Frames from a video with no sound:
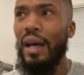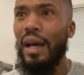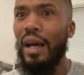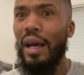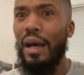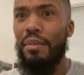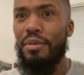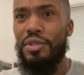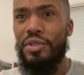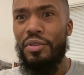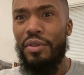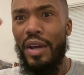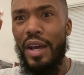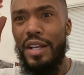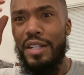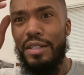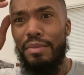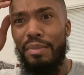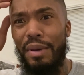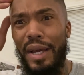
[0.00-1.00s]
I'm
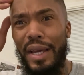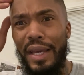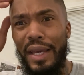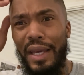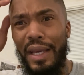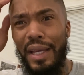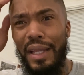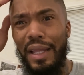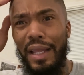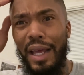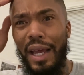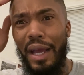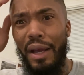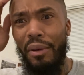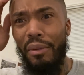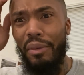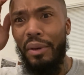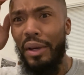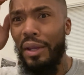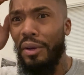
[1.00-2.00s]
scratching my head like,
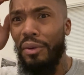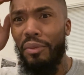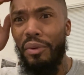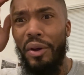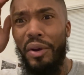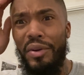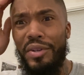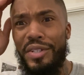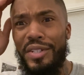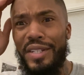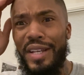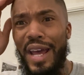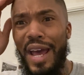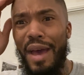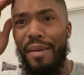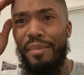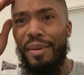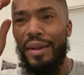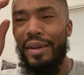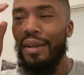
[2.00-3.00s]
what in the world just
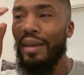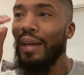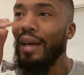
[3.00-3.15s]
happened?